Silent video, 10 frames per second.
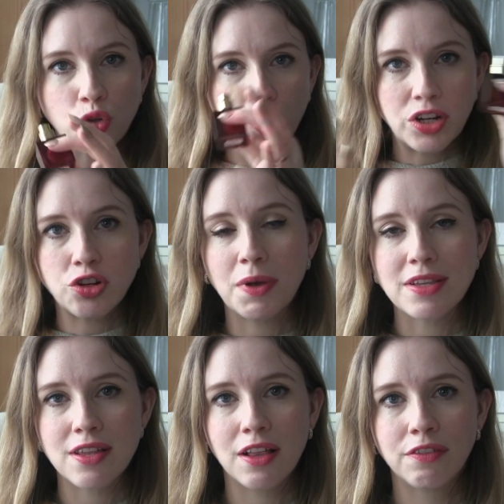drench
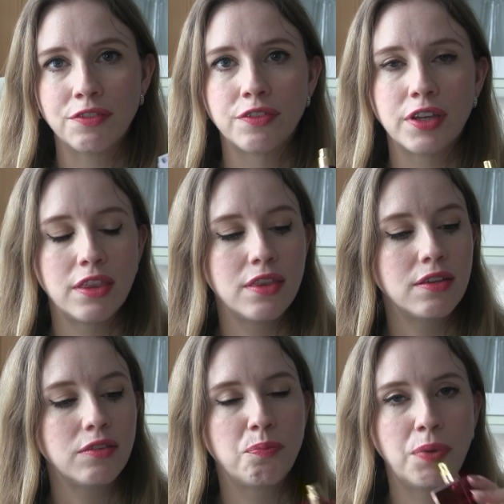myself in
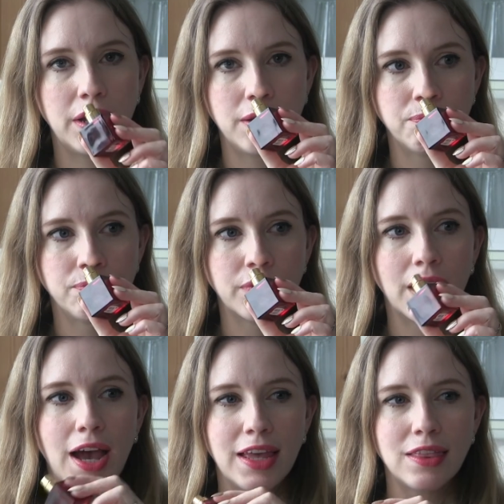this, but
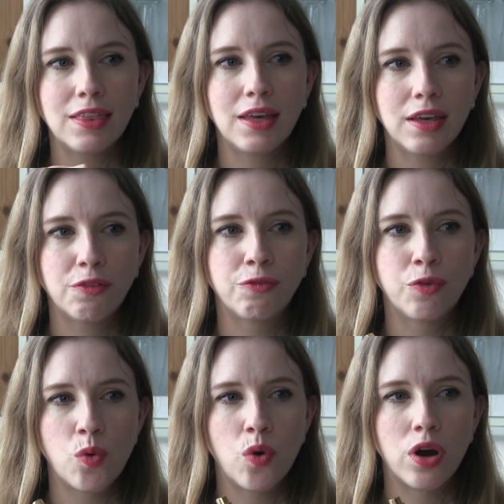I think
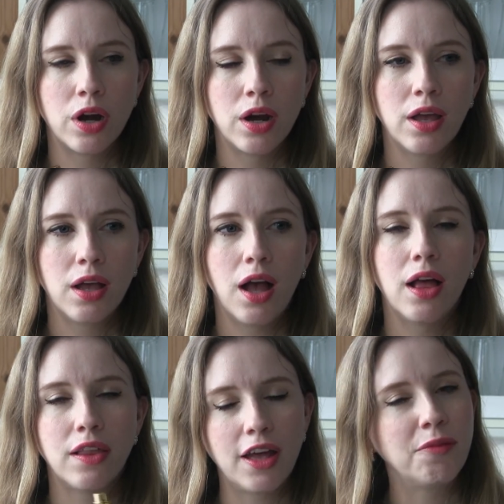for
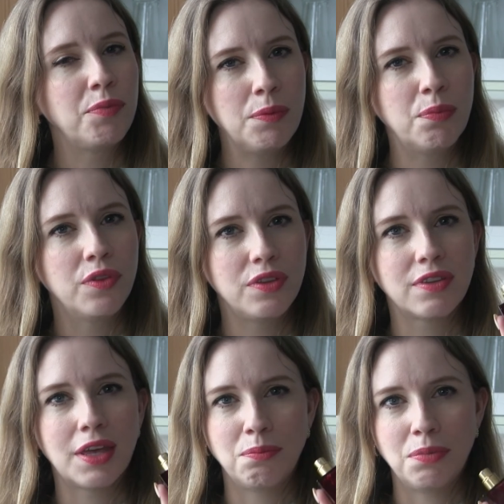a lot of people, this
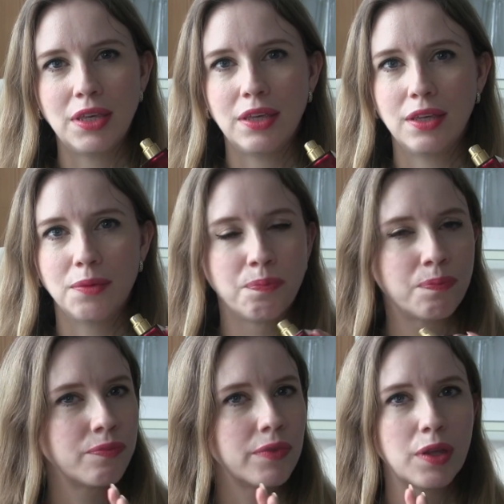can be
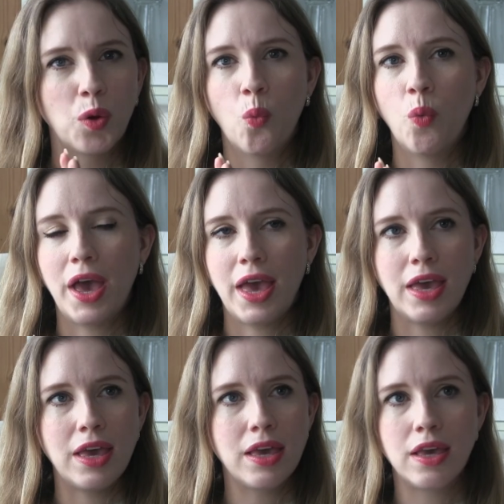
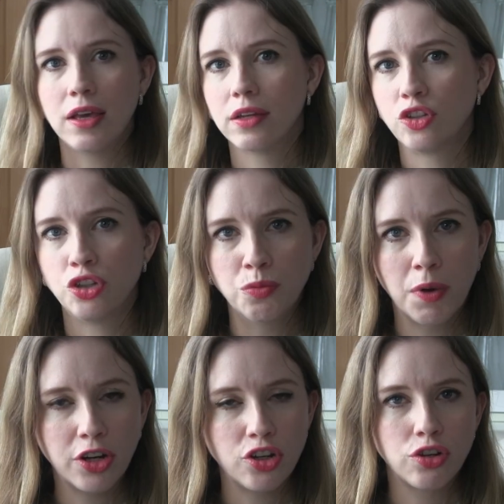way too
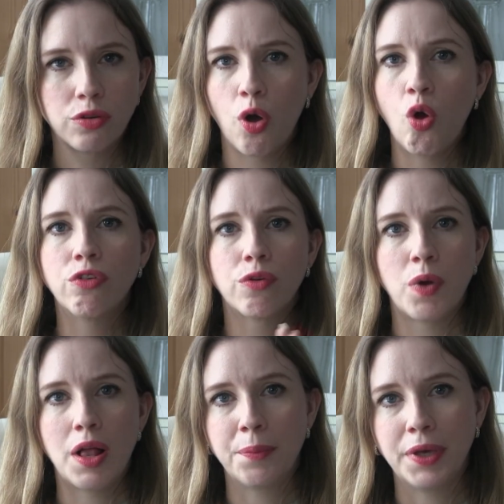much,
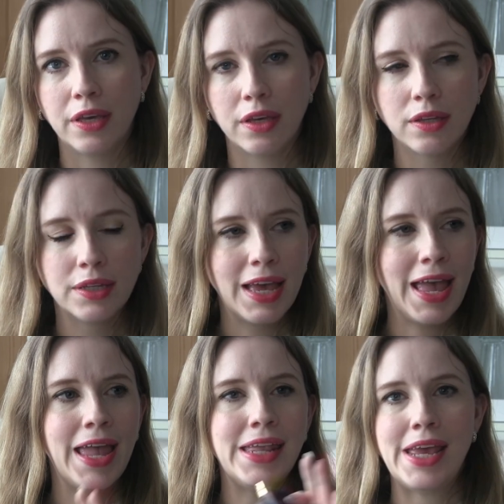overwhelming,
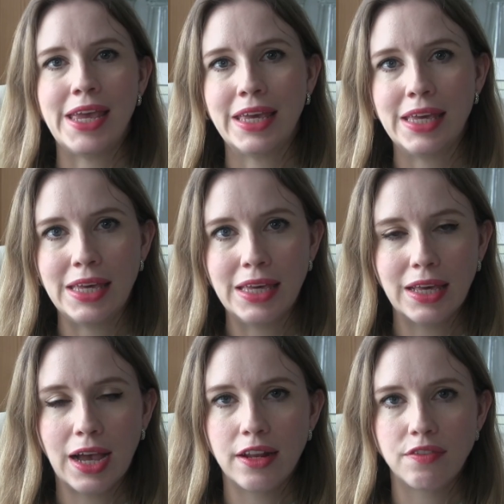headachy
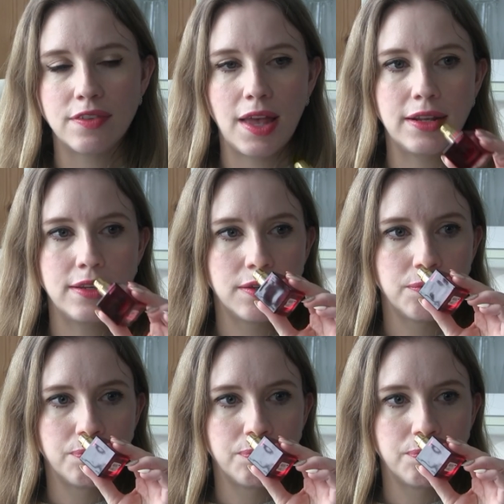kind of scent.